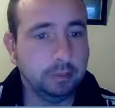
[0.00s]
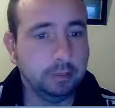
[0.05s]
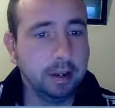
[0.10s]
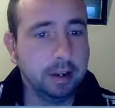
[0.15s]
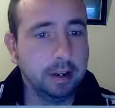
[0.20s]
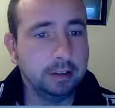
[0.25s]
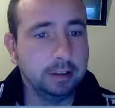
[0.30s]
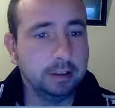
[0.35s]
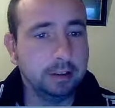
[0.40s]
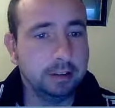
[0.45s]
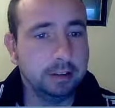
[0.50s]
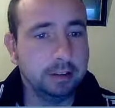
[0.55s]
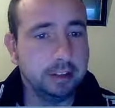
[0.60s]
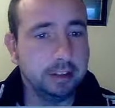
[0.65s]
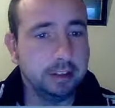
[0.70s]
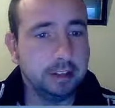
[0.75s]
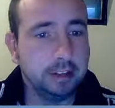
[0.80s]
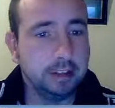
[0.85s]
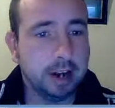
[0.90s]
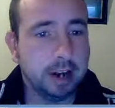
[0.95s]
The
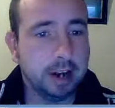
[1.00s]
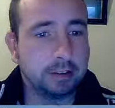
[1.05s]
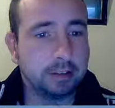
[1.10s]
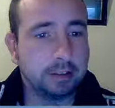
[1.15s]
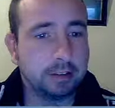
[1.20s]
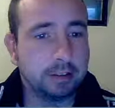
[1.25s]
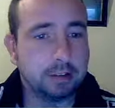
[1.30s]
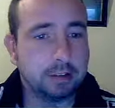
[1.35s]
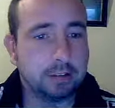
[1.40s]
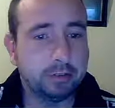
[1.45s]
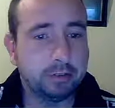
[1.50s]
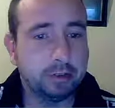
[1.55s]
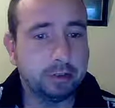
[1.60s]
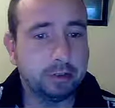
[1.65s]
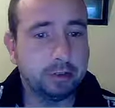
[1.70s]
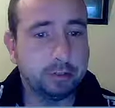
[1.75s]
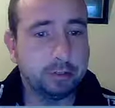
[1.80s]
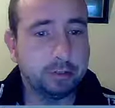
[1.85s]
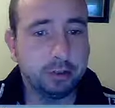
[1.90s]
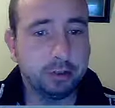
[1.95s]
syntax for the
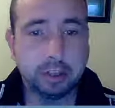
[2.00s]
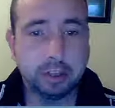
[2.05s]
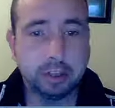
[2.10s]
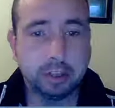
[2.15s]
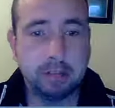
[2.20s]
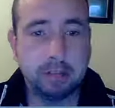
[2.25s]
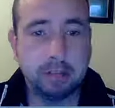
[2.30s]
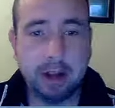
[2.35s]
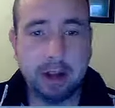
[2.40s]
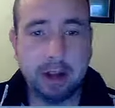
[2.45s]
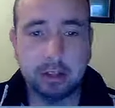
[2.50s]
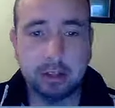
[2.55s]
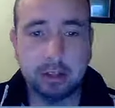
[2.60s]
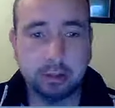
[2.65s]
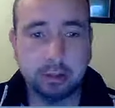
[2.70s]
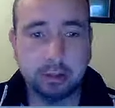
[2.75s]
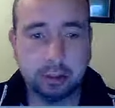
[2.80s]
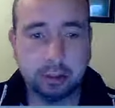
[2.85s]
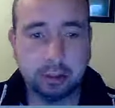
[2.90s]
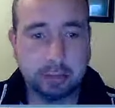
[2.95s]
push command looks
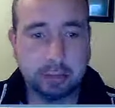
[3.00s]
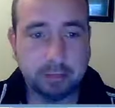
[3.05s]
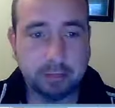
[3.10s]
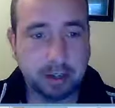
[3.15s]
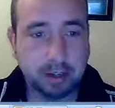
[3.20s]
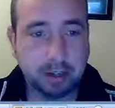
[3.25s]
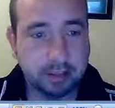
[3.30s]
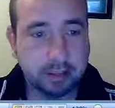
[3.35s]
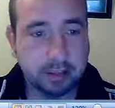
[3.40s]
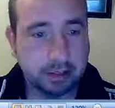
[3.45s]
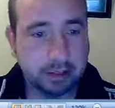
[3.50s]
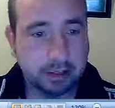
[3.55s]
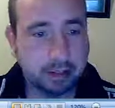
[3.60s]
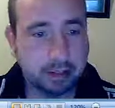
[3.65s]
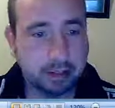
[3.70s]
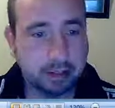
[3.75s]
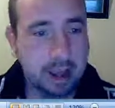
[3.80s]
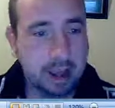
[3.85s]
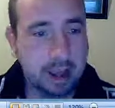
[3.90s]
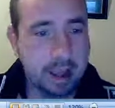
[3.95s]
something like this:
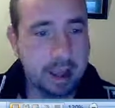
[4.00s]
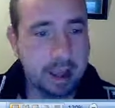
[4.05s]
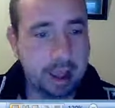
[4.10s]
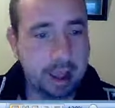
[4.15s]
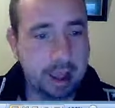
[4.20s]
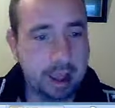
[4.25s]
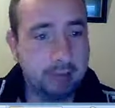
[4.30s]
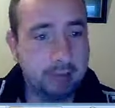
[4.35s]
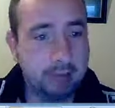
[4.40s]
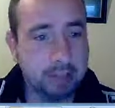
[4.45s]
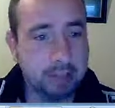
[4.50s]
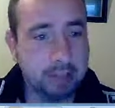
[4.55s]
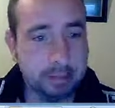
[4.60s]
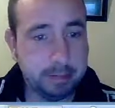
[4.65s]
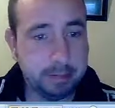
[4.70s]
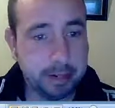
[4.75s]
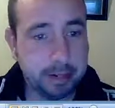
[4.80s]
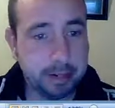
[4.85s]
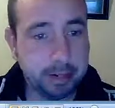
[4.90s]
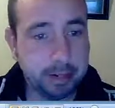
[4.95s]

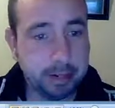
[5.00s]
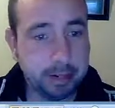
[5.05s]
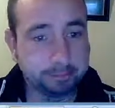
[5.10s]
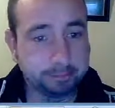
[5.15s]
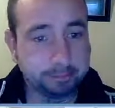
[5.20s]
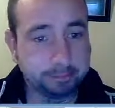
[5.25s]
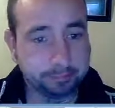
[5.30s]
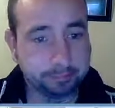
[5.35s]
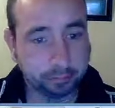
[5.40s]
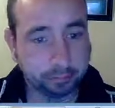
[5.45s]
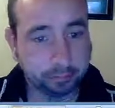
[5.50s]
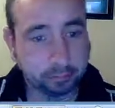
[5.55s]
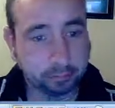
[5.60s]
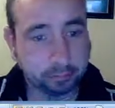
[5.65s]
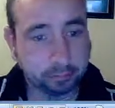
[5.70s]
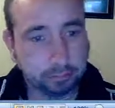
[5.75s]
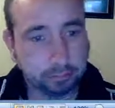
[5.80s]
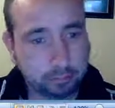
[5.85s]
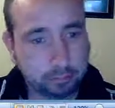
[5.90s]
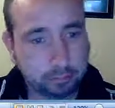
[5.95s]
FTP
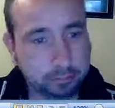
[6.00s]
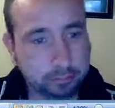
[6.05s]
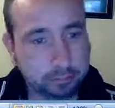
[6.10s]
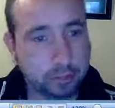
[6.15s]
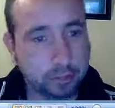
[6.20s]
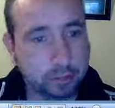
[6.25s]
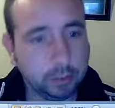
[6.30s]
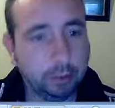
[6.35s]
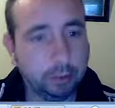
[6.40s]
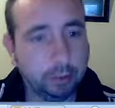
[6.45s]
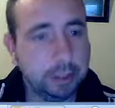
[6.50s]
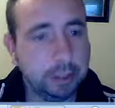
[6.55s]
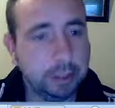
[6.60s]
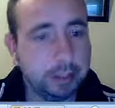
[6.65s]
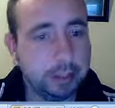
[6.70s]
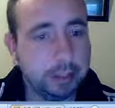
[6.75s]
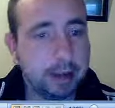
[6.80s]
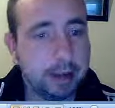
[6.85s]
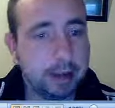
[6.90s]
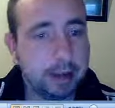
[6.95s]
greater
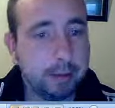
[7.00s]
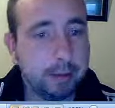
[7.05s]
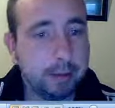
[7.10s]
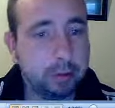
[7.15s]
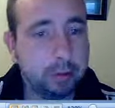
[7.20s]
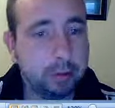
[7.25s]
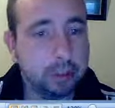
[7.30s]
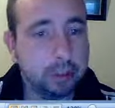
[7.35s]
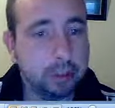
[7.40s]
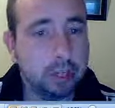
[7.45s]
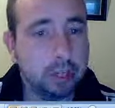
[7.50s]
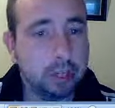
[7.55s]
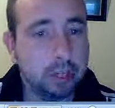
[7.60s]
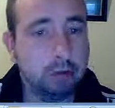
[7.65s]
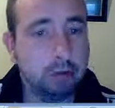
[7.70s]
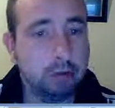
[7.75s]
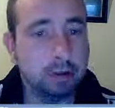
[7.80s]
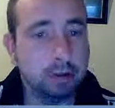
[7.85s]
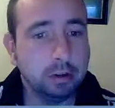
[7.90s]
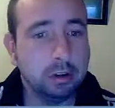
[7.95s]
than push
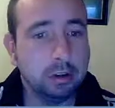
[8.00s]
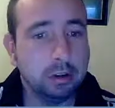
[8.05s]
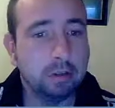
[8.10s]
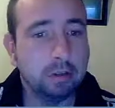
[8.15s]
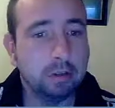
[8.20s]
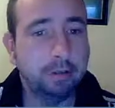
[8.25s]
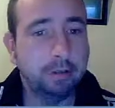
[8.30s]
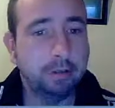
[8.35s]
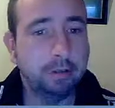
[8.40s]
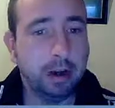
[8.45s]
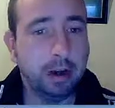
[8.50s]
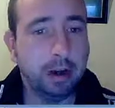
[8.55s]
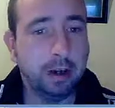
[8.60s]
local file